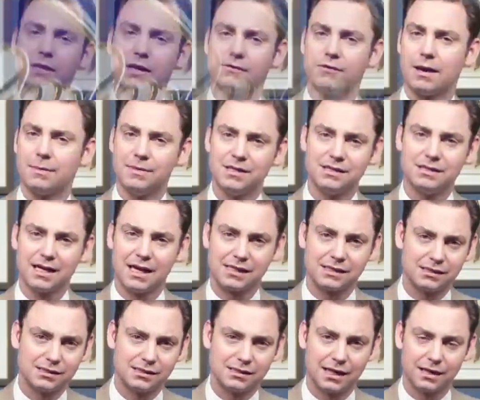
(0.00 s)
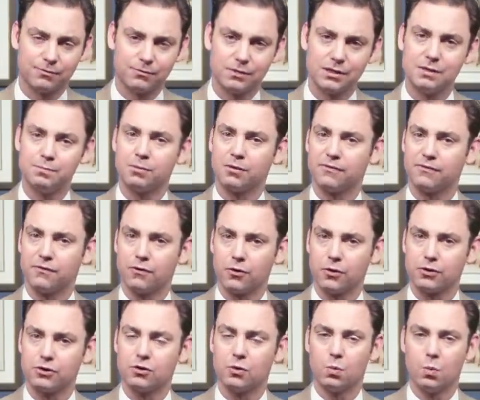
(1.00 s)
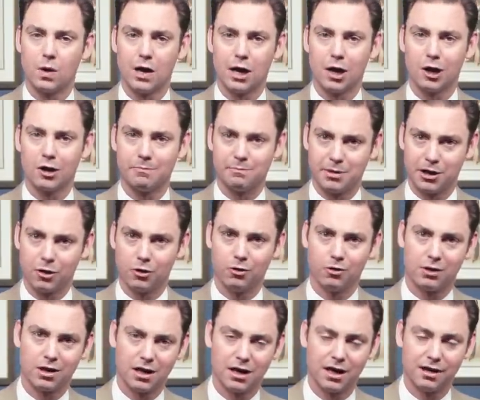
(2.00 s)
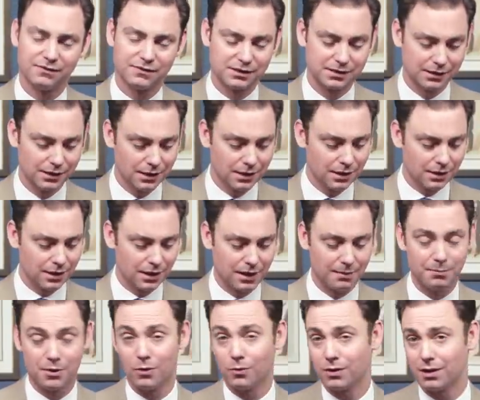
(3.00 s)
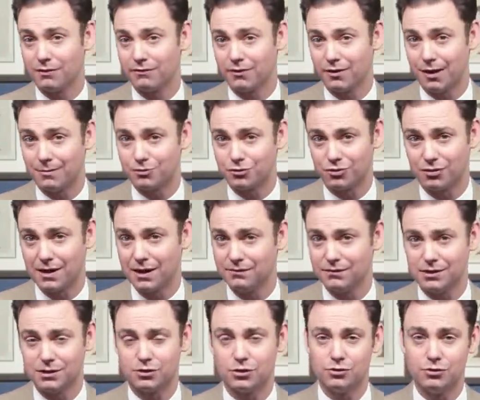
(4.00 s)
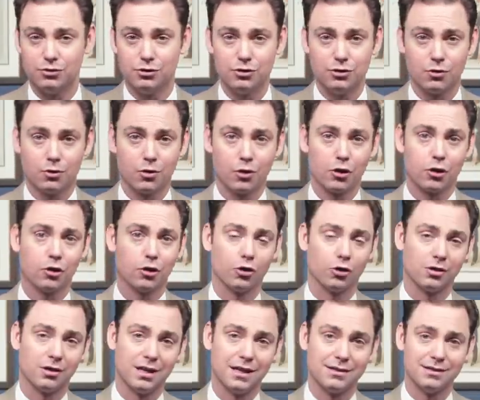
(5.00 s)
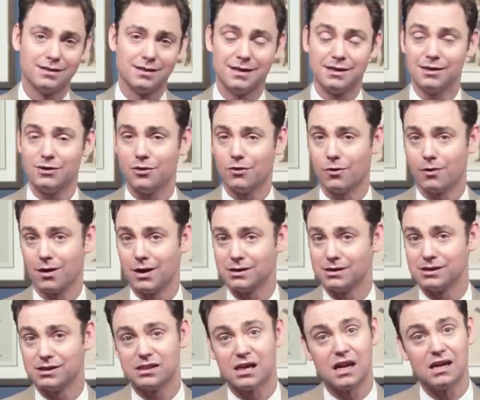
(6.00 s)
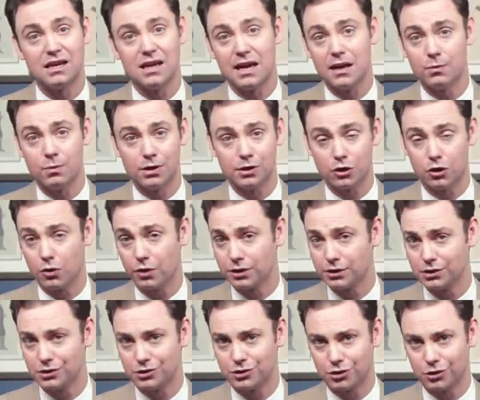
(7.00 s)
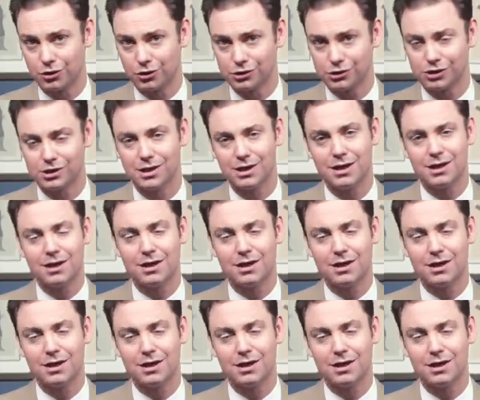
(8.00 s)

whenever I'm in Texas, I really prefer to wear barrel cuffs. Uh, but whenever I'm traveling to New York or London or on Sunday when going to church,